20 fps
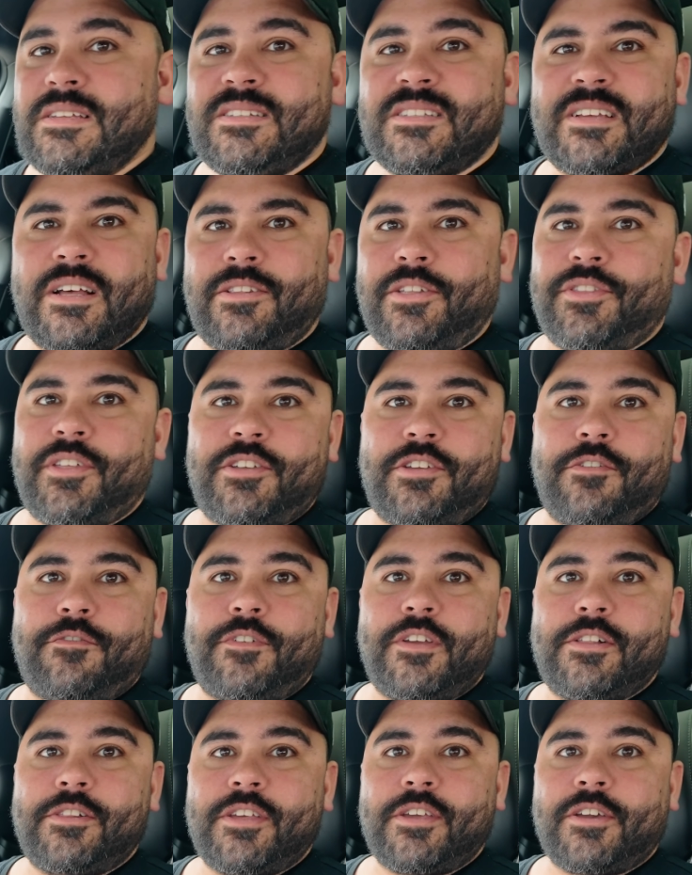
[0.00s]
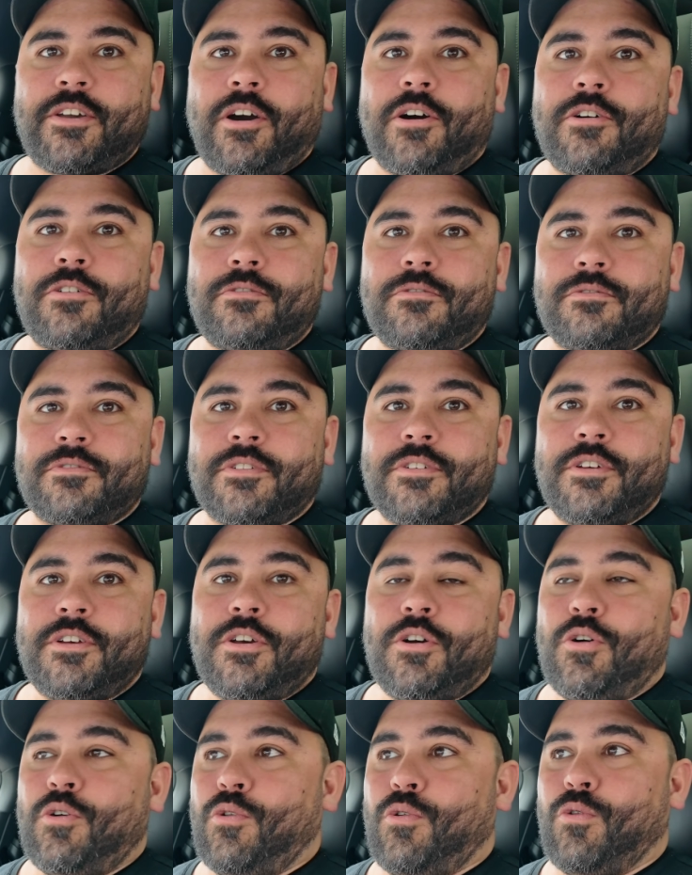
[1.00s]
tell it that you're feeling cold
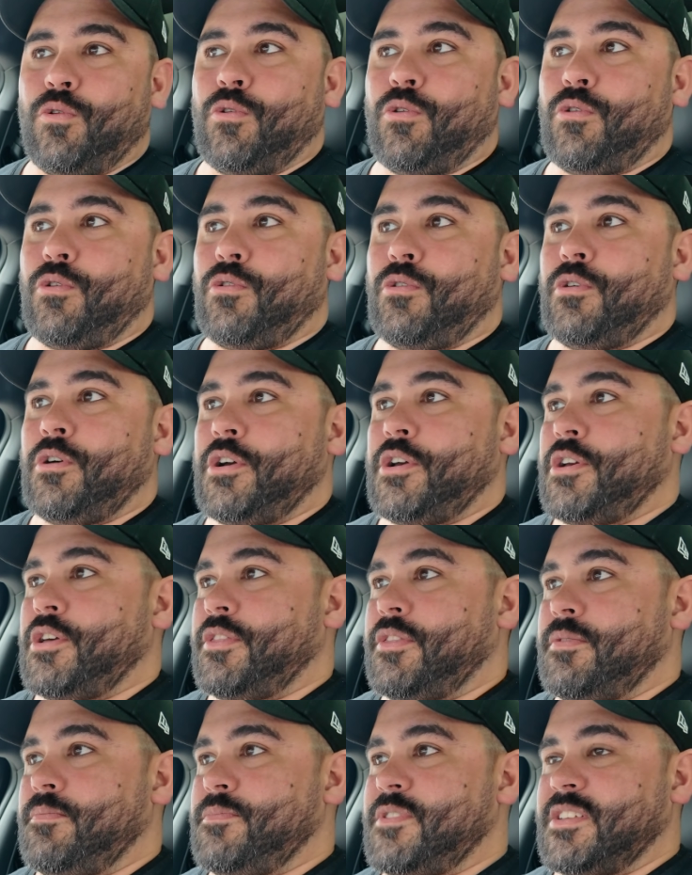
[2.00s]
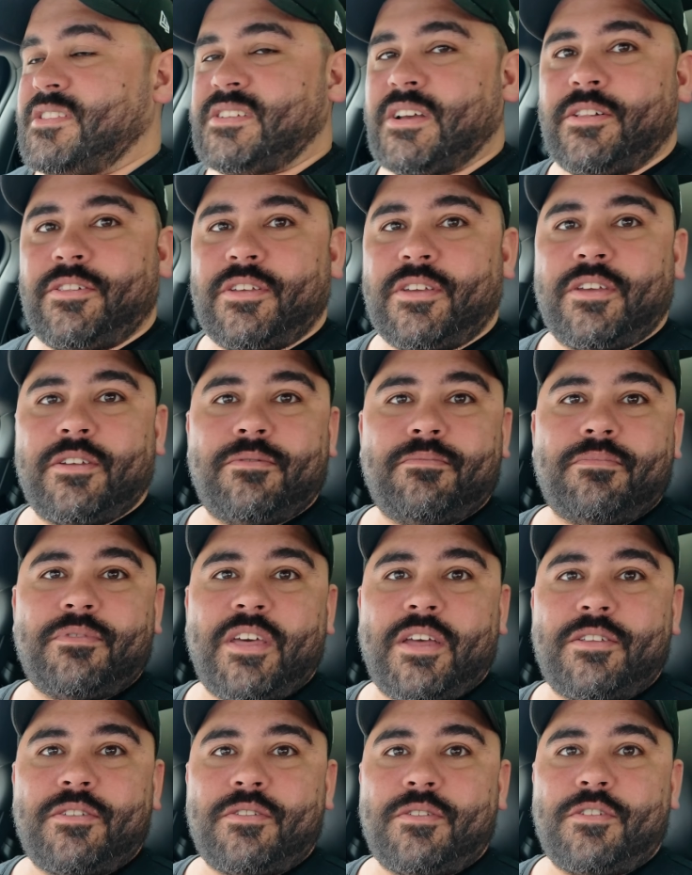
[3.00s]
or you're telling it
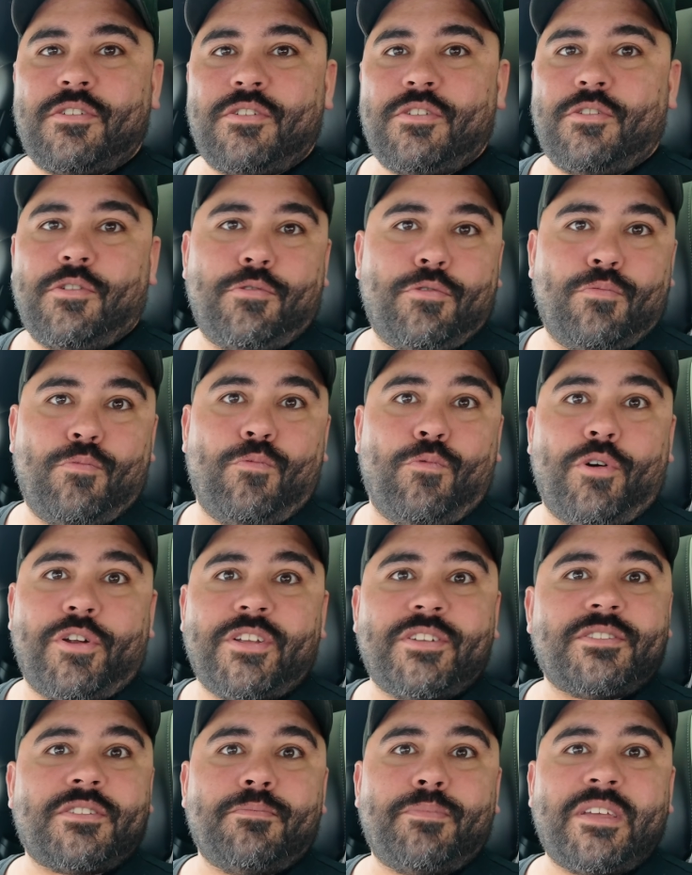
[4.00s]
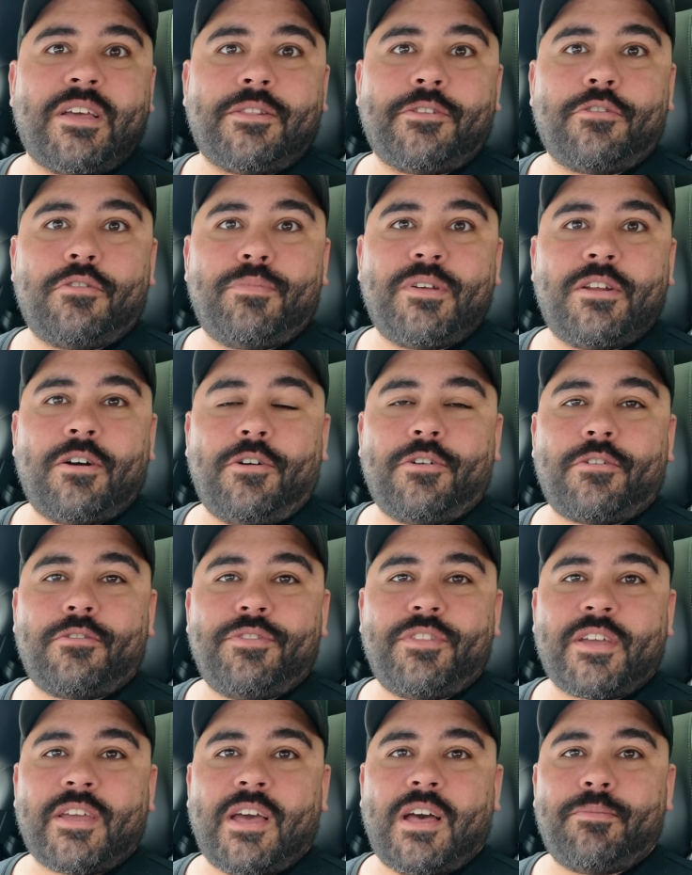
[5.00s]
that you want it to be a little bit hotter
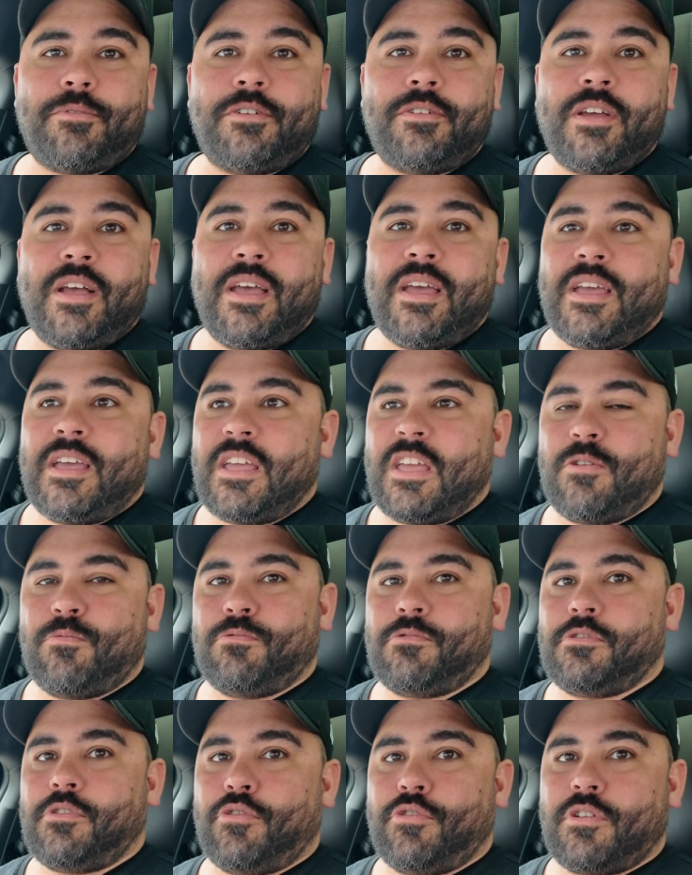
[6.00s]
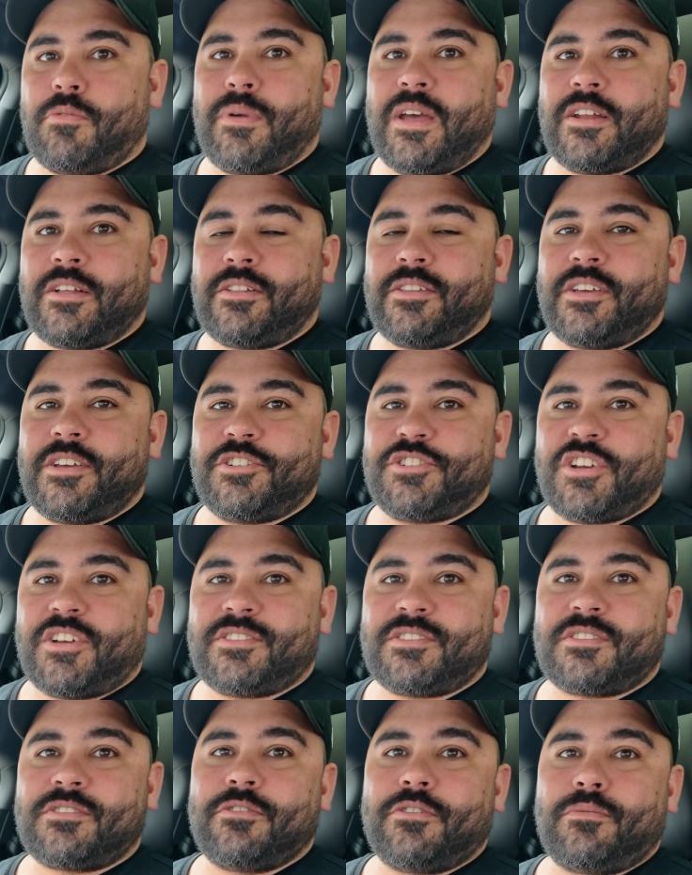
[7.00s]
in the cabin, it will automatically
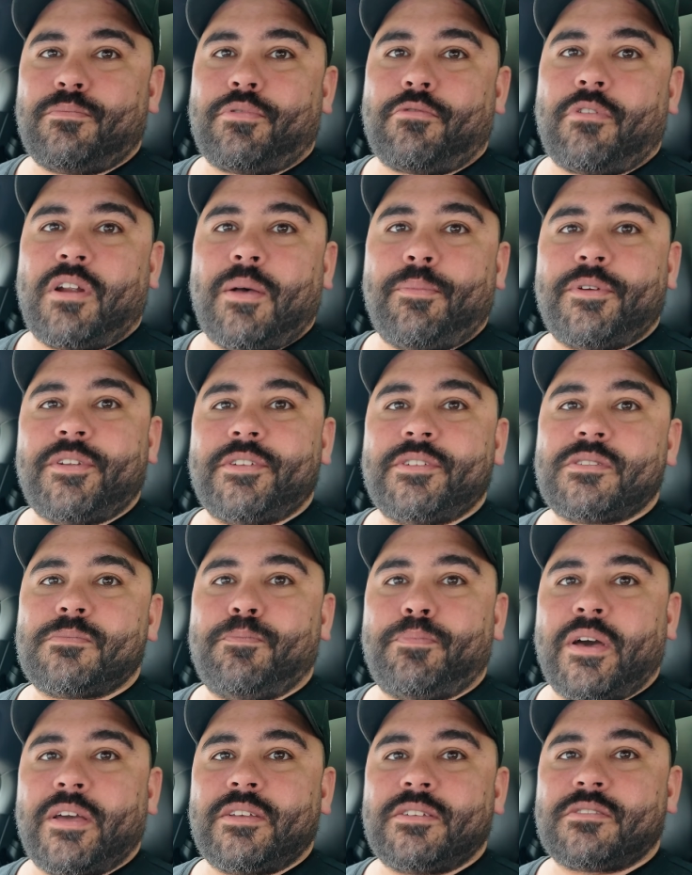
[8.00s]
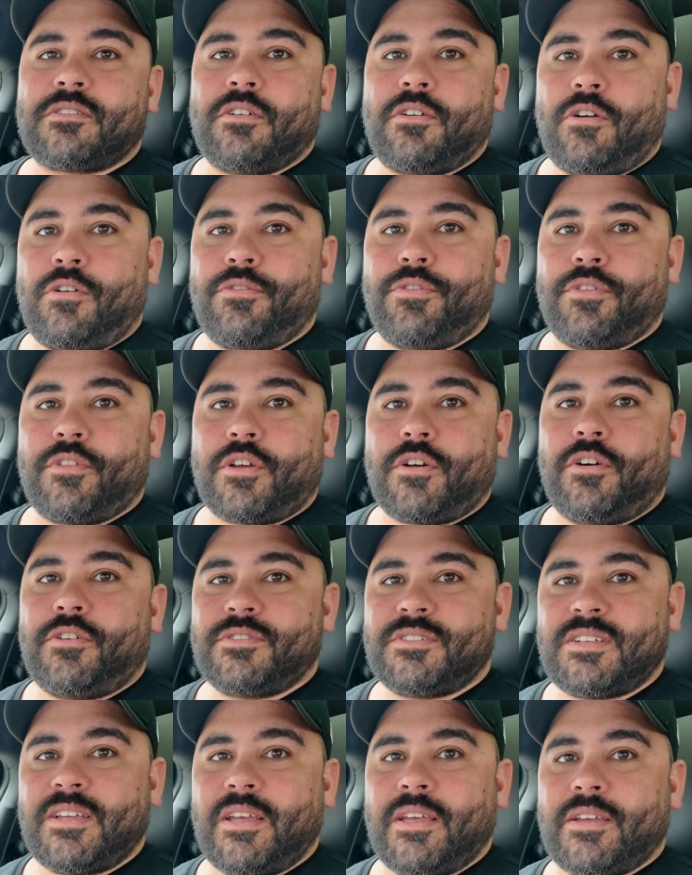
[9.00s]
adjust certain parameters based on the
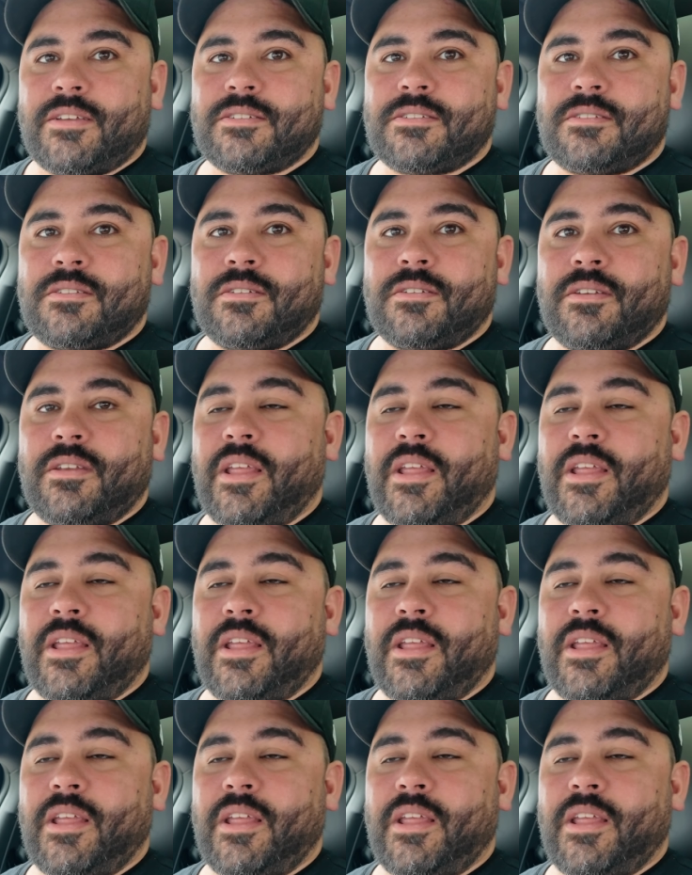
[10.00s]
context.